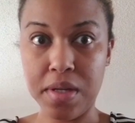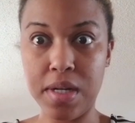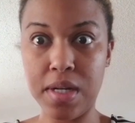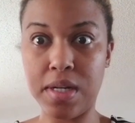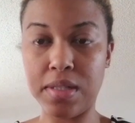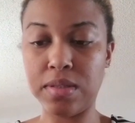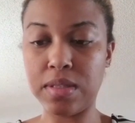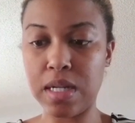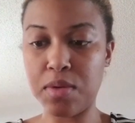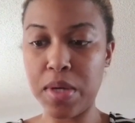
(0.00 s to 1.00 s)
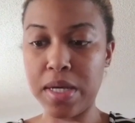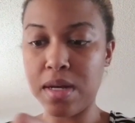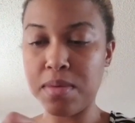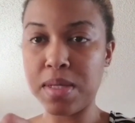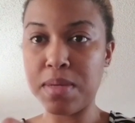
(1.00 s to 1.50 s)
I gotta wake
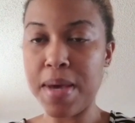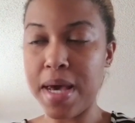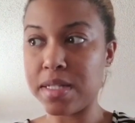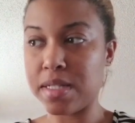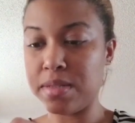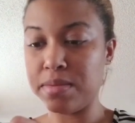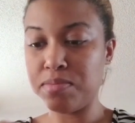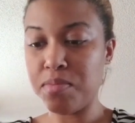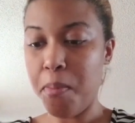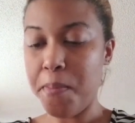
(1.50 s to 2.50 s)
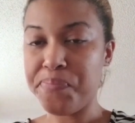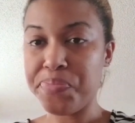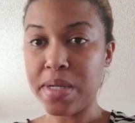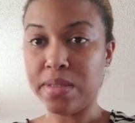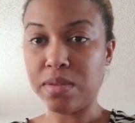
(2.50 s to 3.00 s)
up, get past it.
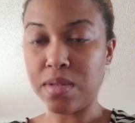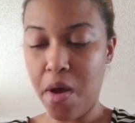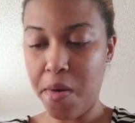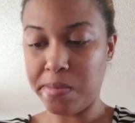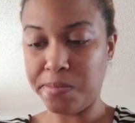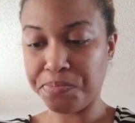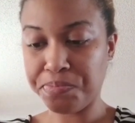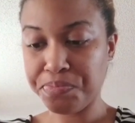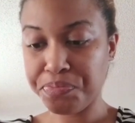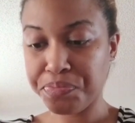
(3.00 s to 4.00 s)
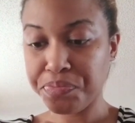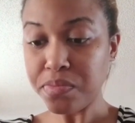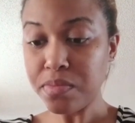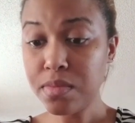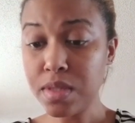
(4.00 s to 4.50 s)
Cause
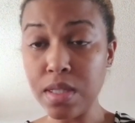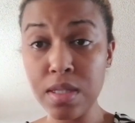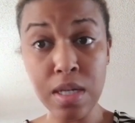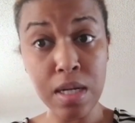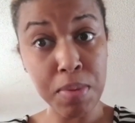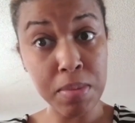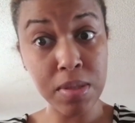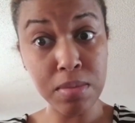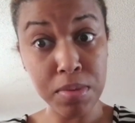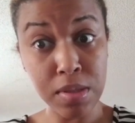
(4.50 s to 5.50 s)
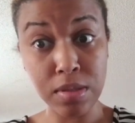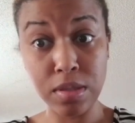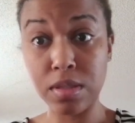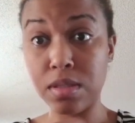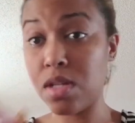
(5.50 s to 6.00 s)
I gotta publish some
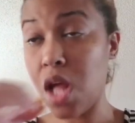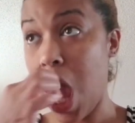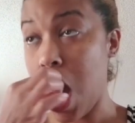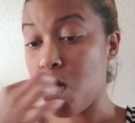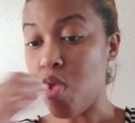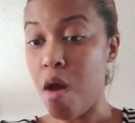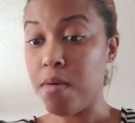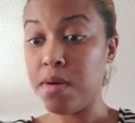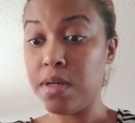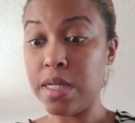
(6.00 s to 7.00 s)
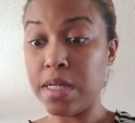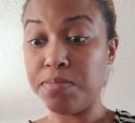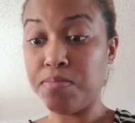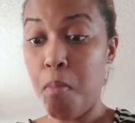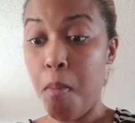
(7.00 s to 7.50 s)
books.
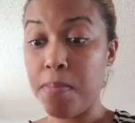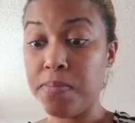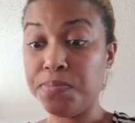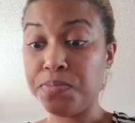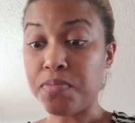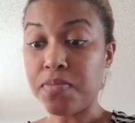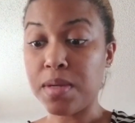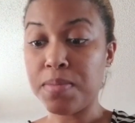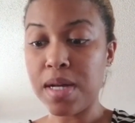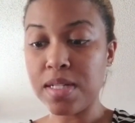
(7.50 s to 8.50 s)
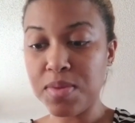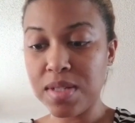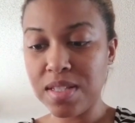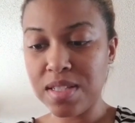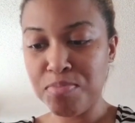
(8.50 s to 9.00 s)
Yeah, but I just
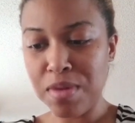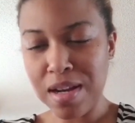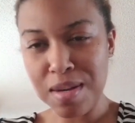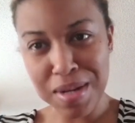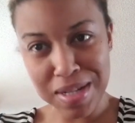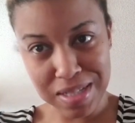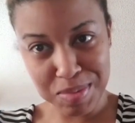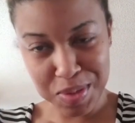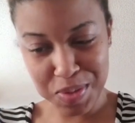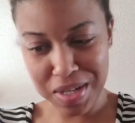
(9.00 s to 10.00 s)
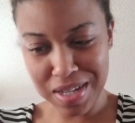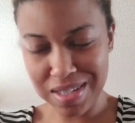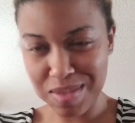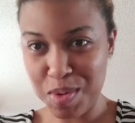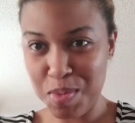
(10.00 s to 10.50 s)
wanted to brag on my husband, you
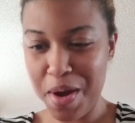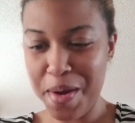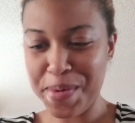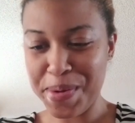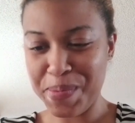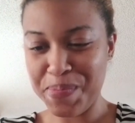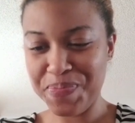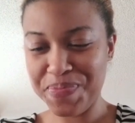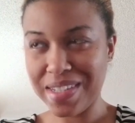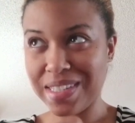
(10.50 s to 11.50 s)
guys. I'm gonna brag on him.